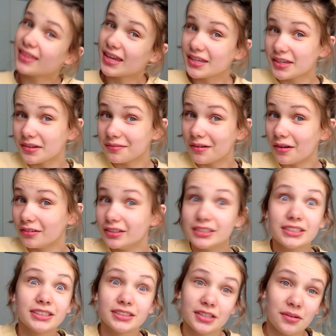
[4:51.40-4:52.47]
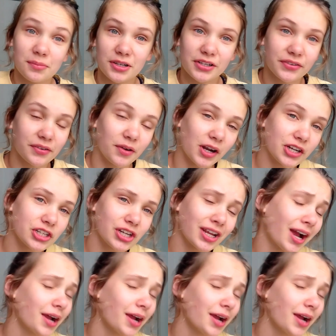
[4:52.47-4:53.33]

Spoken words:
Thank you all so much for watching.